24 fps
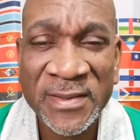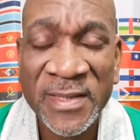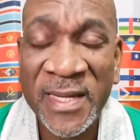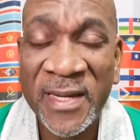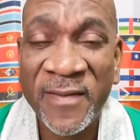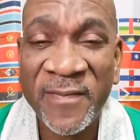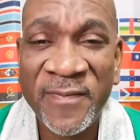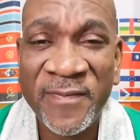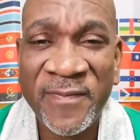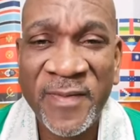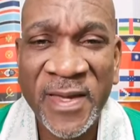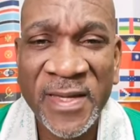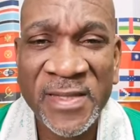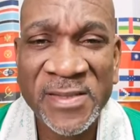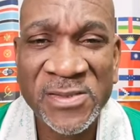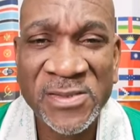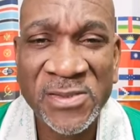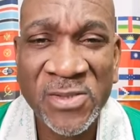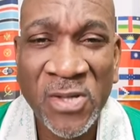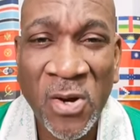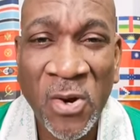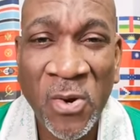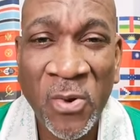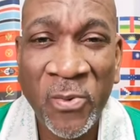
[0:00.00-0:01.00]
that
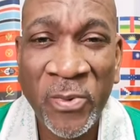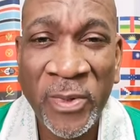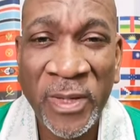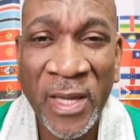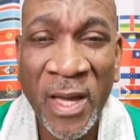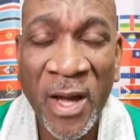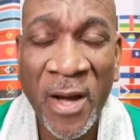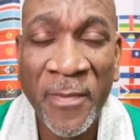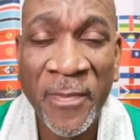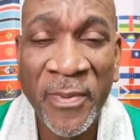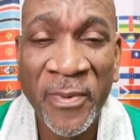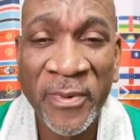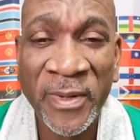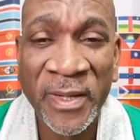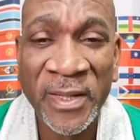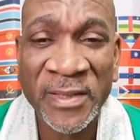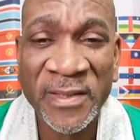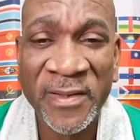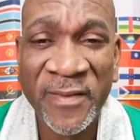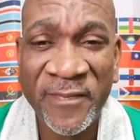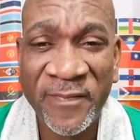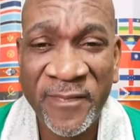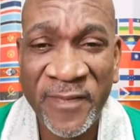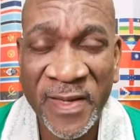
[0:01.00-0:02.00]
affects how we
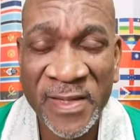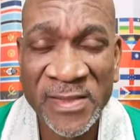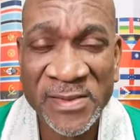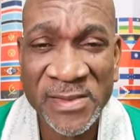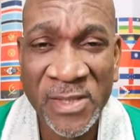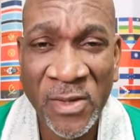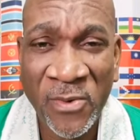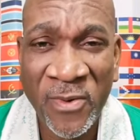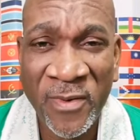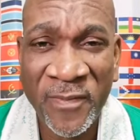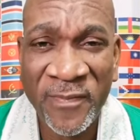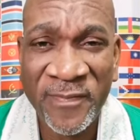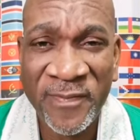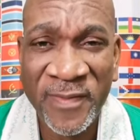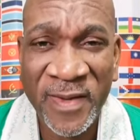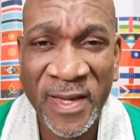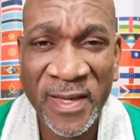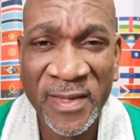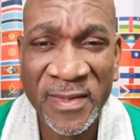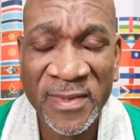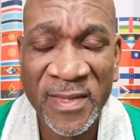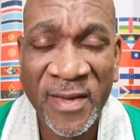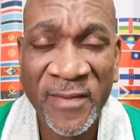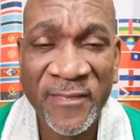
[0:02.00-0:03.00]
operate, affects our
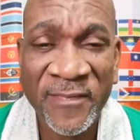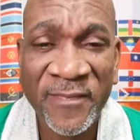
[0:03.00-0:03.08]
faith,